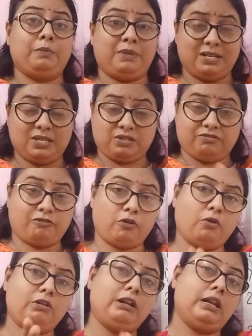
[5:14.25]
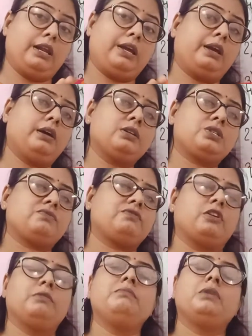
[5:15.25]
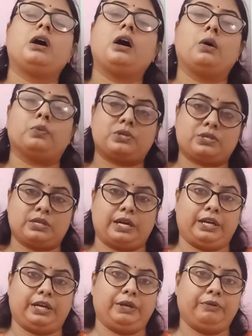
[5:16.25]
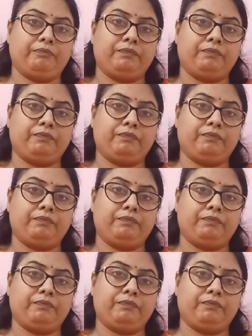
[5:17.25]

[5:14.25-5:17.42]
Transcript: Means 4 layers from outside.